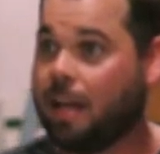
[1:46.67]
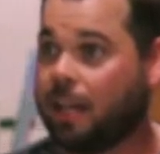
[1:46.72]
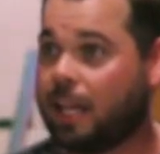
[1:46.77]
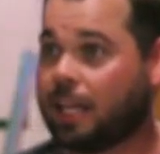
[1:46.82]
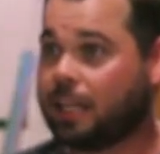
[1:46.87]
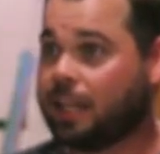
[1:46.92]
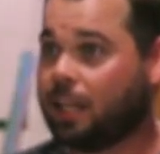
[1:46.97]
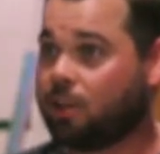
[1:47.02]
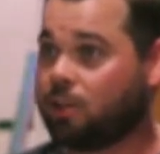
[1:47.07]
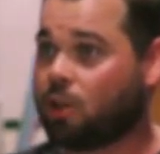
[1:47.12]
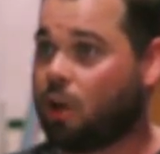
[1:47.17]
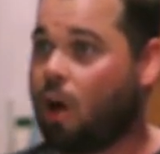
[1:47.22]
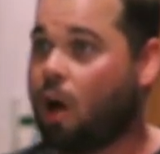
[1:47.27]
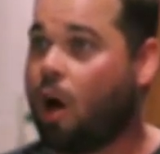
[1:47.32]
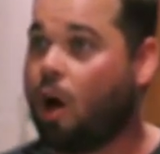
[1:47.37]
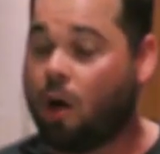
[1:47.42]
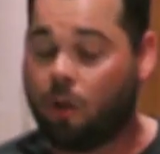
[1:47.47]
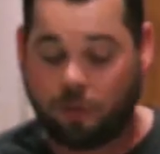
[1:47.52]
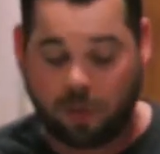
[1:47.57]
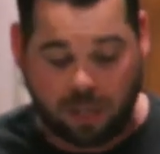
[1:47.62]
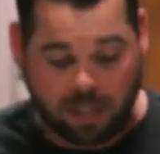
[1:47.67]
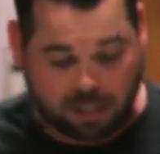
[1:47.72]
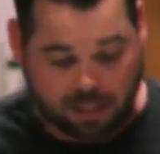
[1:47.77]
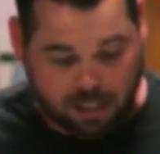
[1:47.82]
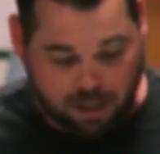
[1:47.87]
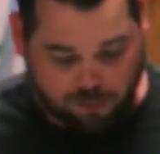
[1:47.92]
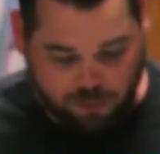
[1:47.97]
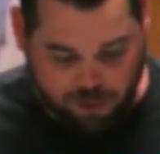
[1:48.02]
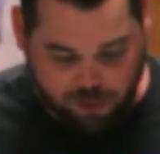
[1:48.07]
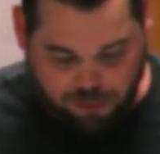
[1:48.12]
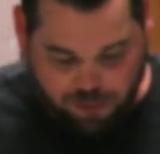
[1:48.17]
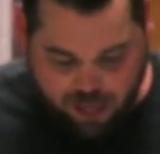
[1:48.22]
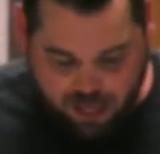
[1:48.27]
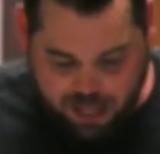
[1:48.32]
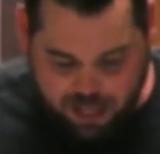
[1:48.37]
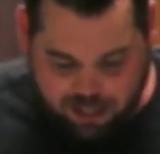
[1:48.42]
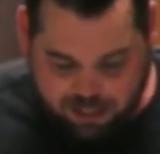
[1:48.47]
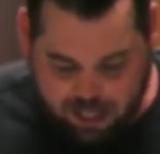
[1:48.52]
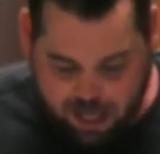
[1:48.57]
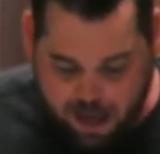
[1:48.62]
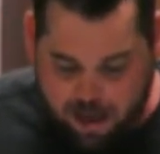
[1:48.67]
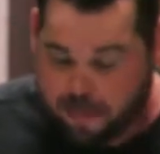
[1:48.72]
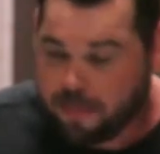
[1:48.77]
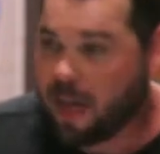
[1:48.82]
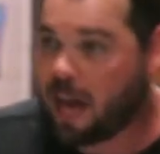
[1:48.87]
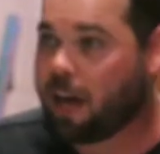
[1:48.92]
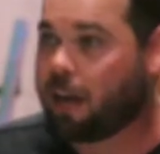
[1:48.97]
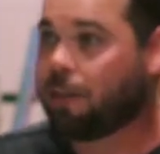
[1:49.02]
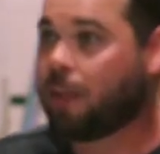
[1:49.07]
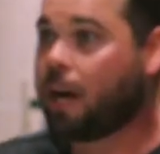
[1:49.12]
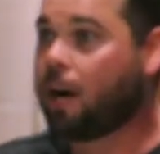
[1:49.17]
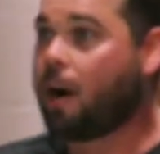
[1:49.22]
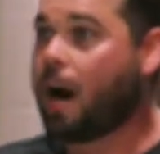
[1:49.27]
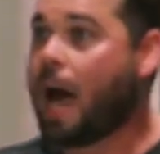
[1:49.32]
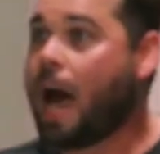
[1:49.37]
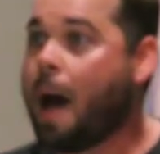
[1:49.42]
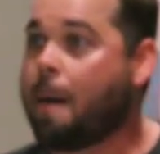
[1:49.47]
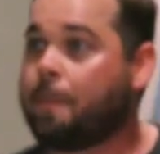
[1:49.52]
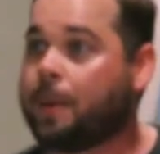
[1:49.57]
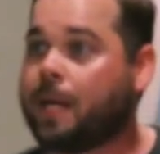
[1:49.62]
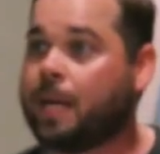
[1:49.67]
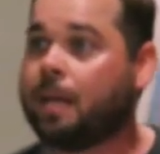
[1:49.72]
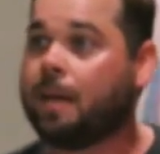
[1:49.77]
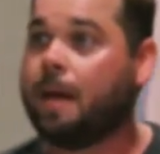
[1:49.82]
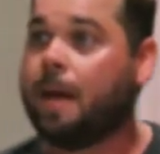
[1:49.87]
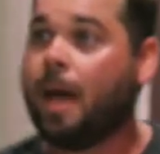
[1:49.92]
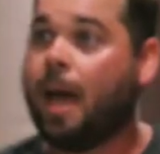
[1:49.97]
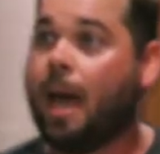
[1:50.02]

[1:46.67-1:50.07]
Like, there's all these different things that are happening.